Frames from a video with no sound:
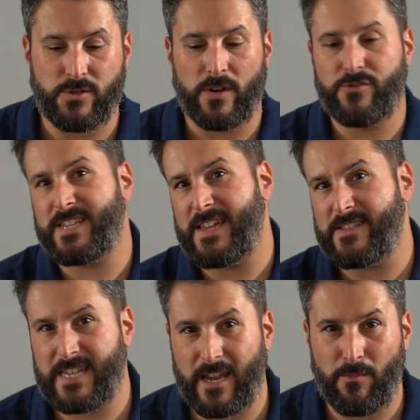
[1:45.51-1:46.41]
You understand
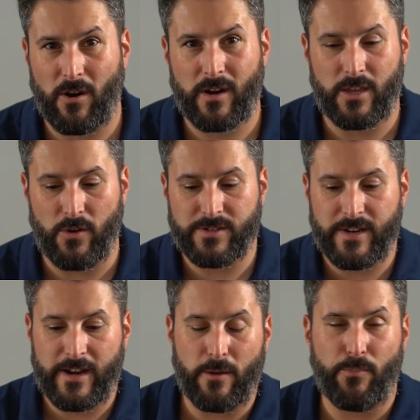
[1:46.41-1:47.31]
the tech market, you
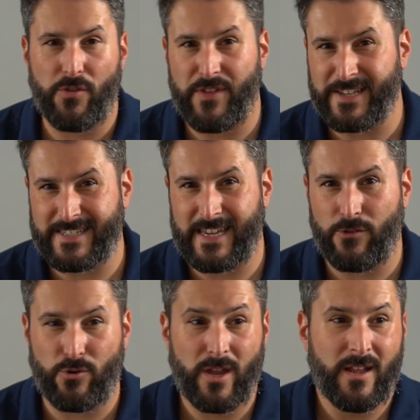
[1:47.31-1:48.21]
understand how to put things
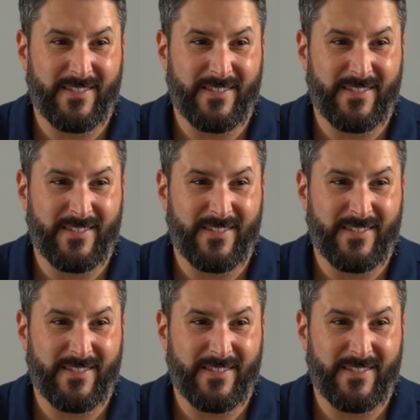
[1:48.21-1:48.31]
together.